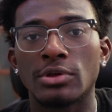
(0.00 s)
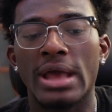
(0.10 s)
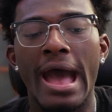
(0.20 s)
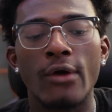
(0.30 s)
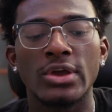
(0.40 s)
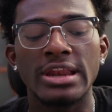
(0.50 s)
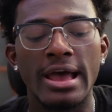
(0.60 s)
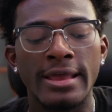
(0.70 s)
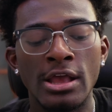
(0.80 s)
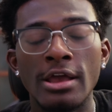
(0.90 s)
How can
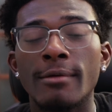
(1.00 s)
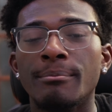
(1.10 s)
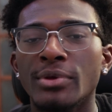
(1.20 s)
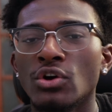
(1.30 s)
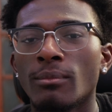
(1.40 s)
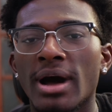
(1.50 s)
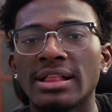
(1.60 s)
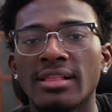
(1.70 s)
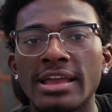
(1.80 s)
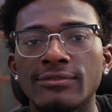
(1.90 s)
I build my
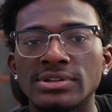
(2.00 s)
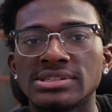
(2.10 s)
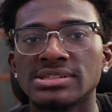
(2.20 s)
life into